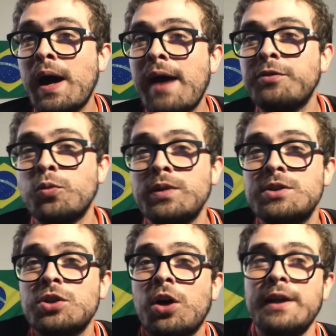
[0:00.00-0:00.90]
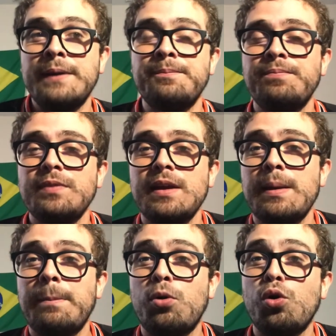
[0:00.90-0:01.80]
after we saw him
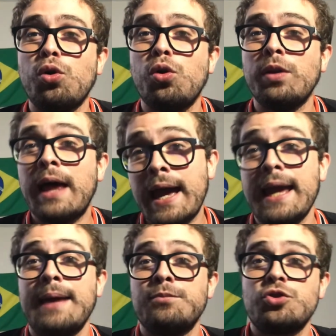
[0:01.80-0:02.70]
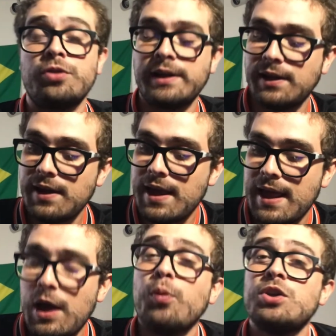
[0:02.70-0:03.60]
pull that hamstring.
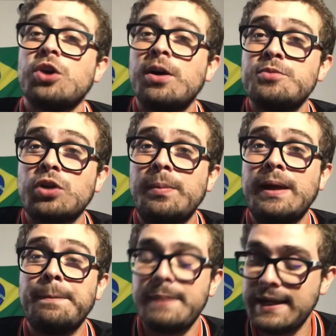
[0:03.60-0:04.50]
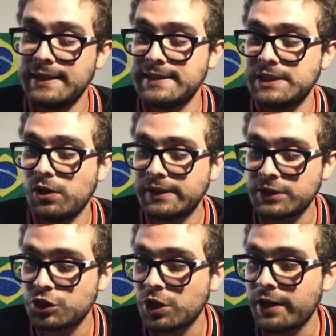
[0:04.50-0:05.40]
We saw him screaming in pain, and he still got the
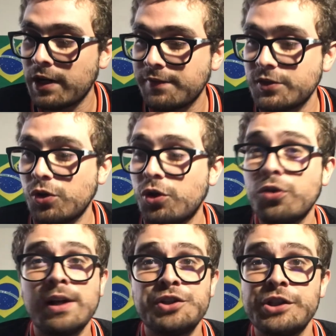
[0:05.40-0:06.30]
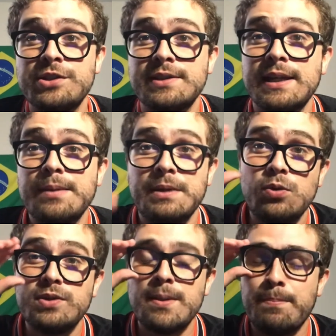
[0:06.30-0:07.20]
shot off, so congratulations to him. He
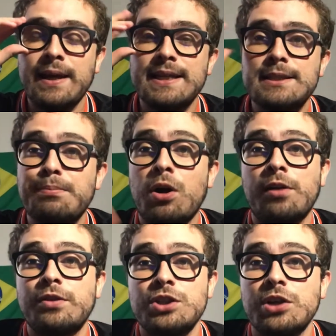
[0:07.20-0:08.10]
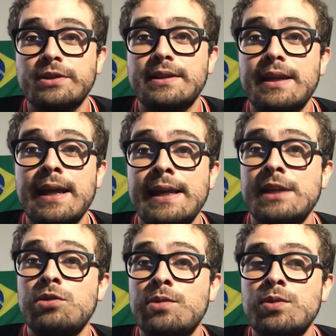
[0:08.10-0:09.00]
was the biggest spark for Chelsea today, and
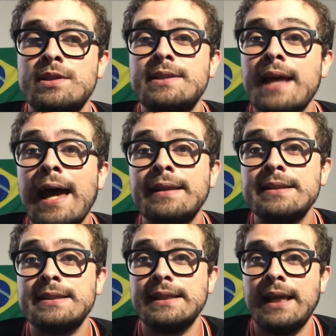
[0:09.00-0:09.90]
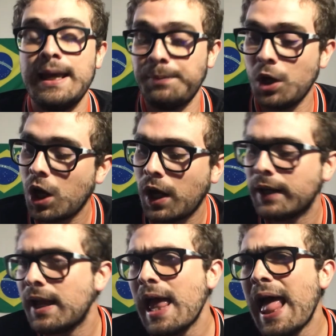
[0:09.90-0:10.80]
it was sad to see him gone,
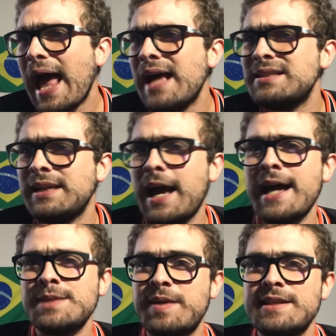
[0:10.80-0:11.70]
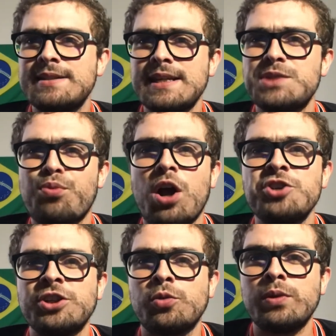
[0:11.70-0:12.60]
as he has been since
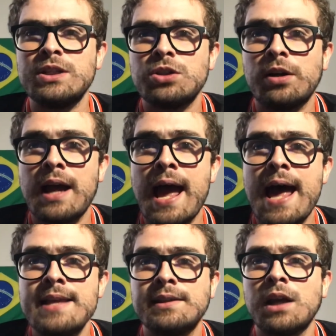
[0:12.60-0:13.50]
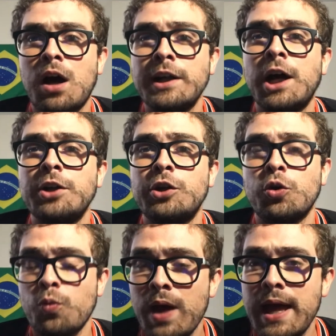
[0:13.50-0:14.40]
Project Restart has gone
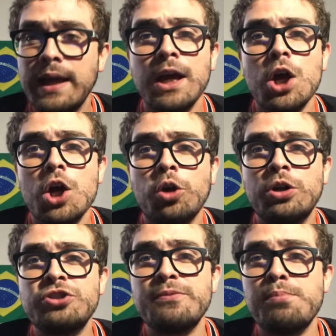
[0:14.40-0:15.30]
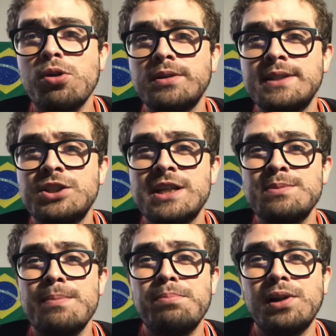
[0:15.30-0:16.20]
underway. Christian Pulisic has
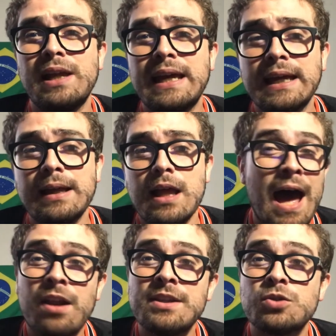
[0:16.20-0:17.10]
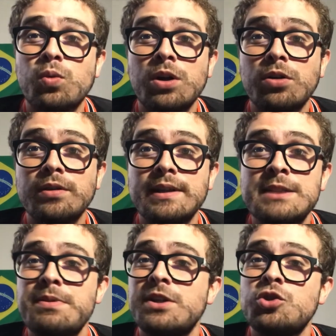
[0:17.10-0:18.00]
been playing out of this world. It's
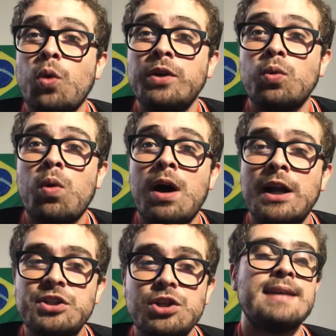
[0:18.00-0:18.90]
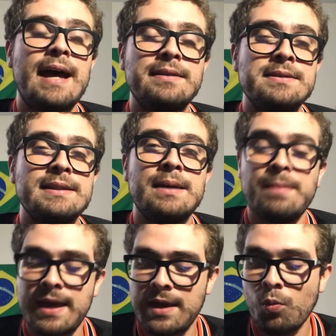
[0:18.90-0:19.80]
been a joy to watch. Sad to see him
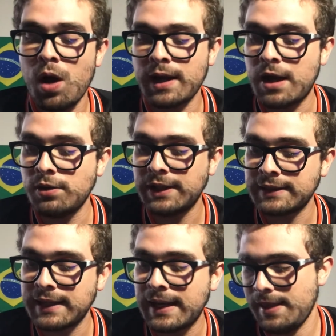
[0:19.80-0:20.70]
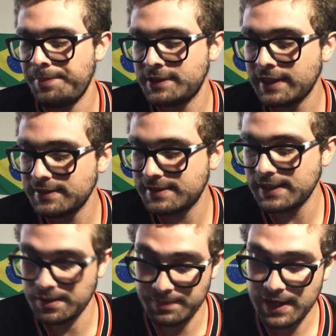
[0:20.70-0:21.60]
walk out like that. I'm excited to see
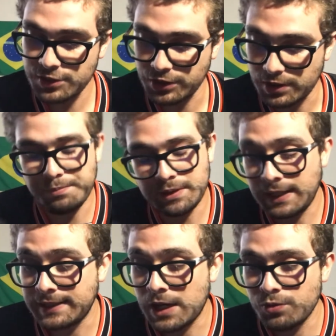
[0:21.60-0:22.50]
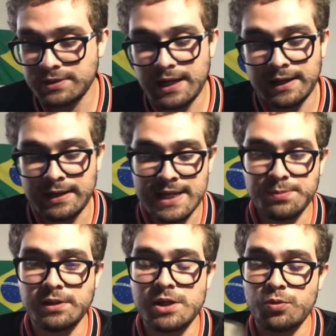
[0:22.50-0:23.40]
him next year. But yeah, that was sad, and
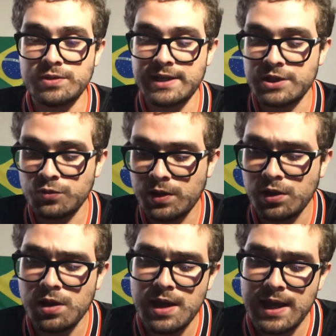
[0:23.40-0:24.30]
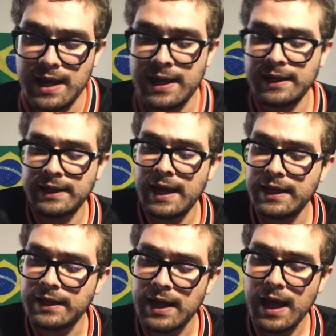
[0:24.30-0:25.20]
Azpilicueta was sad as well. And
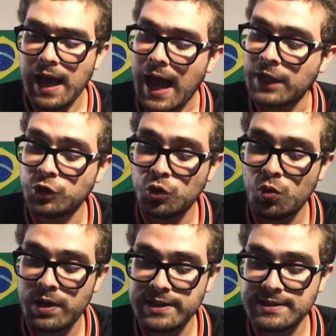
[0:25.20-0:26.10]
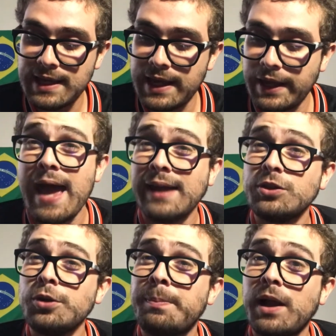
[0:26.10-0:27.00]
again, I do want to say
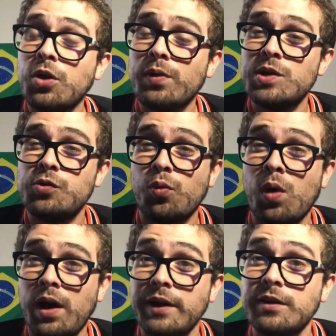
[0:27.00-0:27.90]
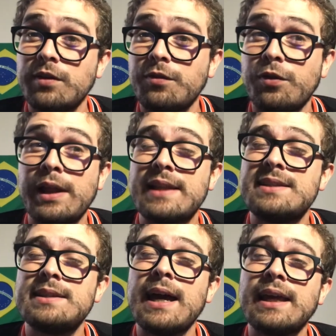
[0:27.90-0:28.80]
Hector Bellerin's run for that
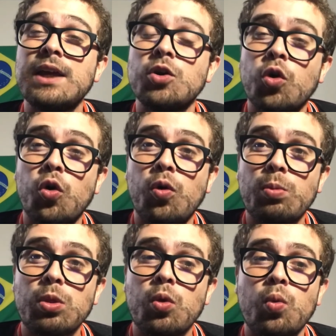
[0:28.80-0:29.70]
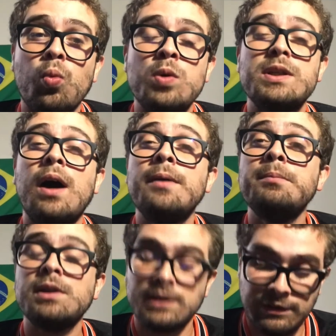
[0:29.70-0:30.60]
second goal was
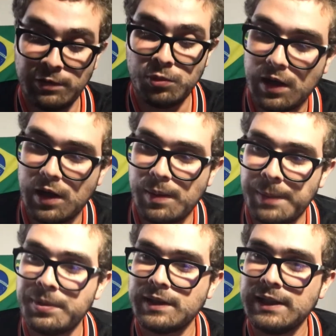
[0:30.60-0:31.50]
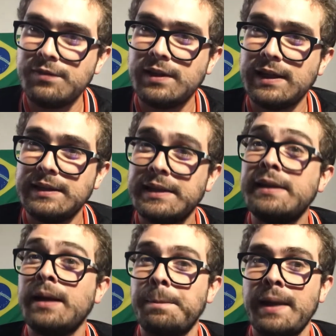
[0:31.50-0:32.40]
unbelievable. I believed he did the
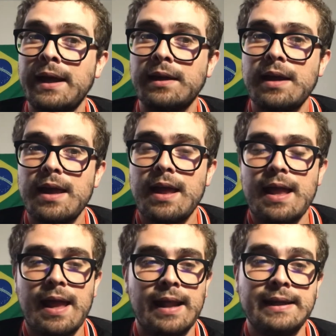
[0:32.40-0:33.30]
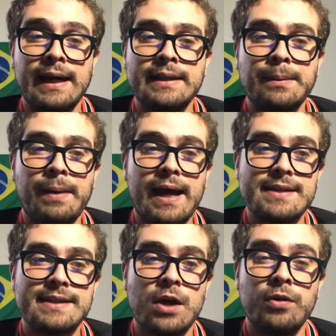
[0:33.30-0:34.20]
nutmeg, and he got the
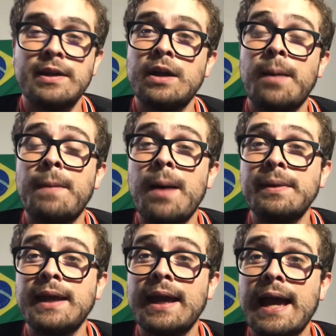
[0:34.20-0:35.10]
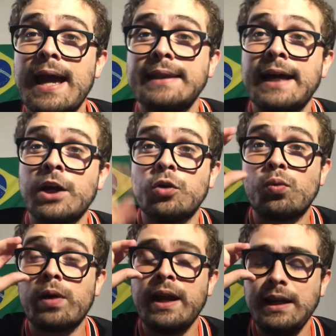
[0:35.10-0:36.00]
pass out, and then Aubameyang had that
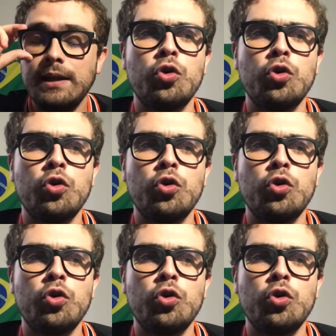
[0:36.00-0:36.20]
great